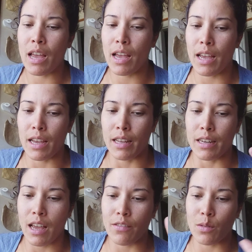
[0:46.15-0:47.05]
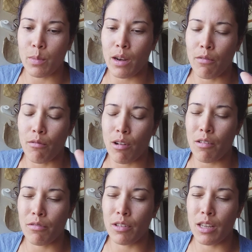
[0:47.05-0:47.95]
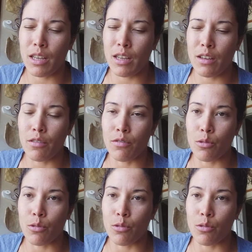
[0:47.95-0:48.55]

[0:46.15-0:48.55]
and I've spent roughly